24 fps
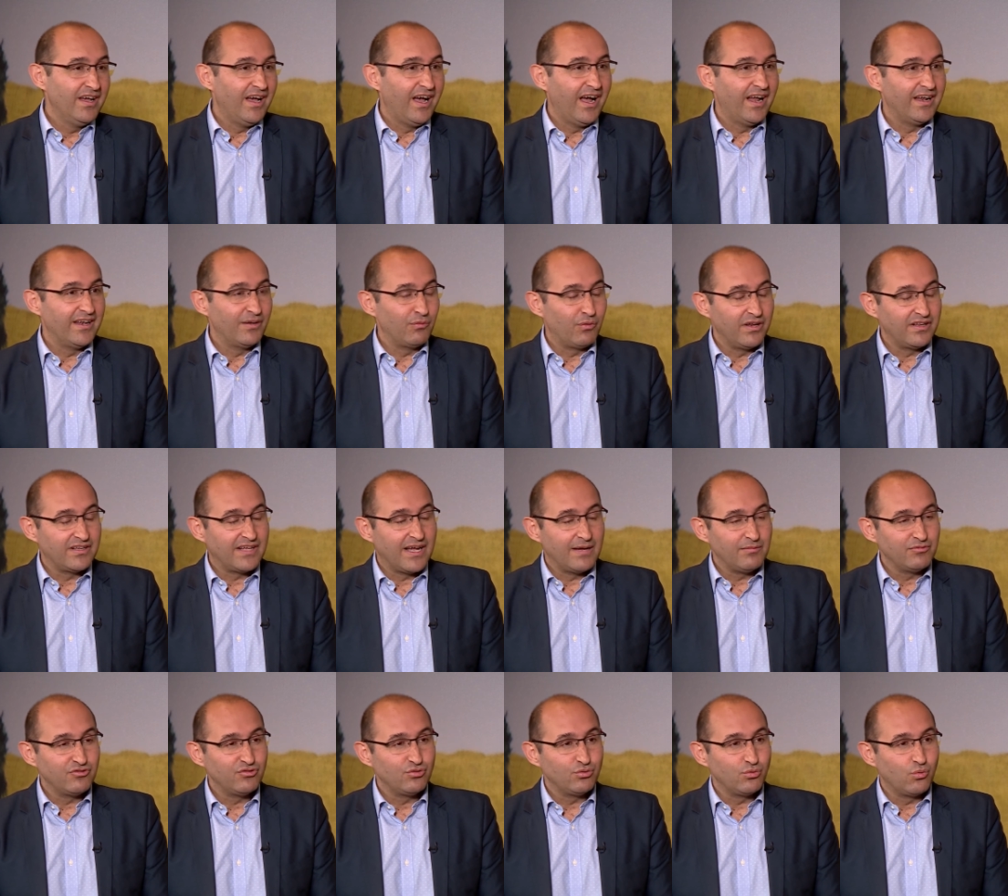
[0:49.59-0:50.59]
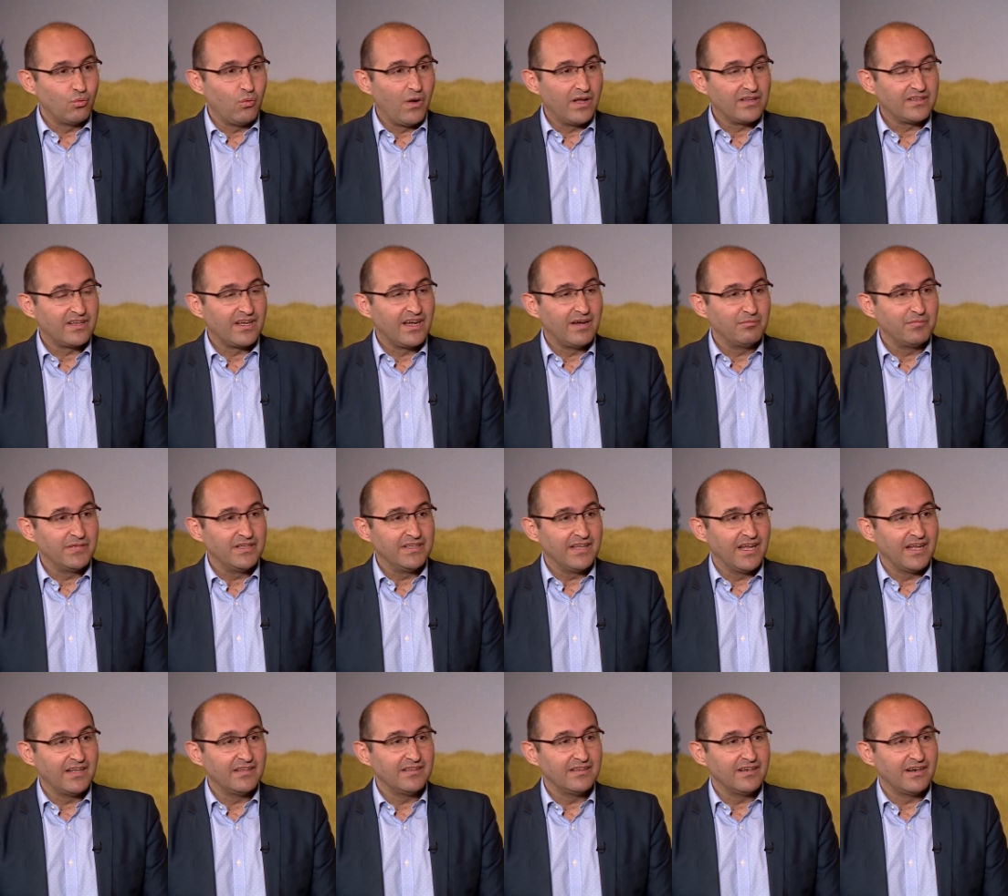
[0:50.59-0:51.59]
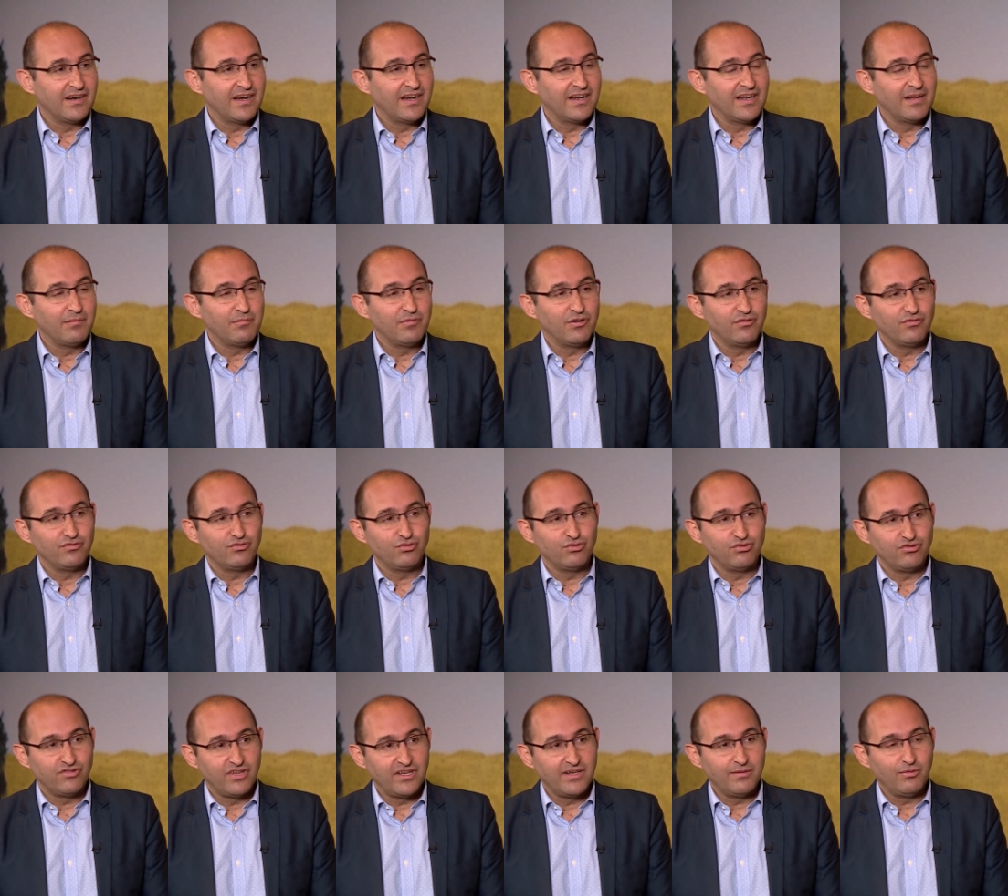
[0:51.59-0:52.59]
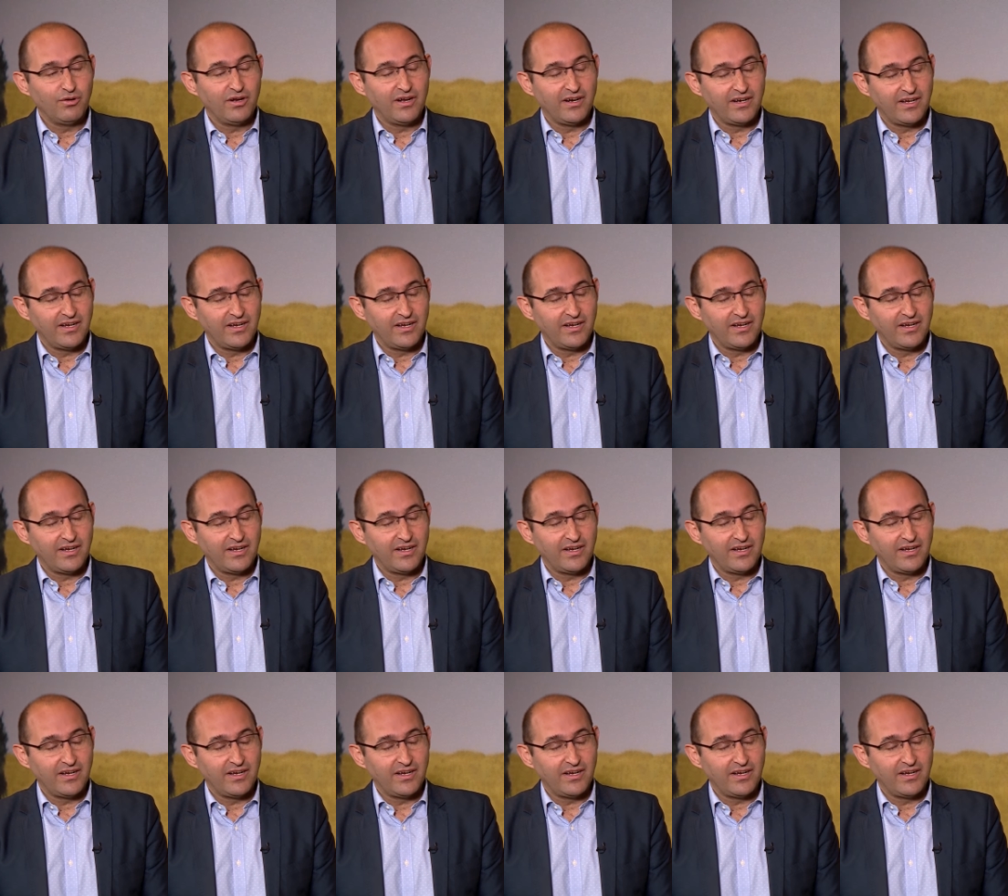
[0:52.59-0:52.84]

And when it comes to what can be done, there are a number of sustainable